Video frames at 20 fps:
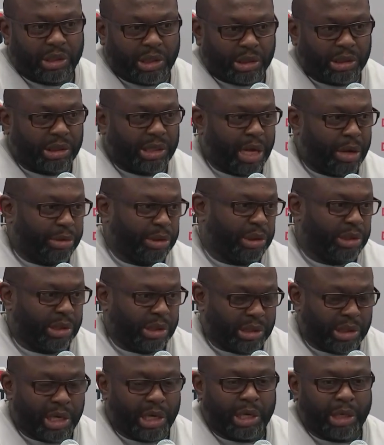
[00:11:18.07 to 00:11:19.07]
because now
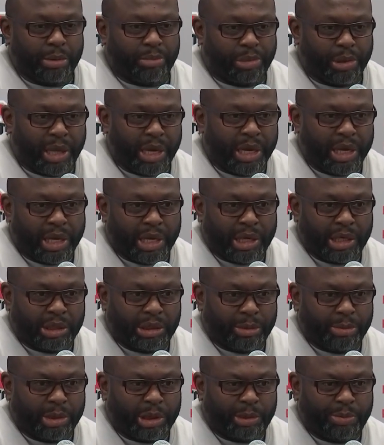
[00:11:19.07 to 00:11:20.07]
he's getting to play and getting
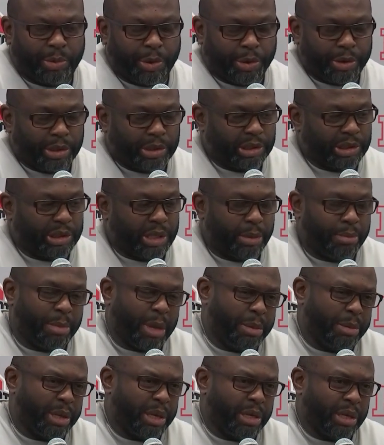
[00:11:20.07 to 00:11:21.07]
some experiences that
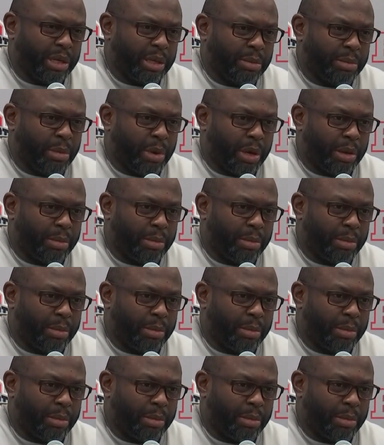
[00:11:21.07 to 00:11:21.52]
maybe he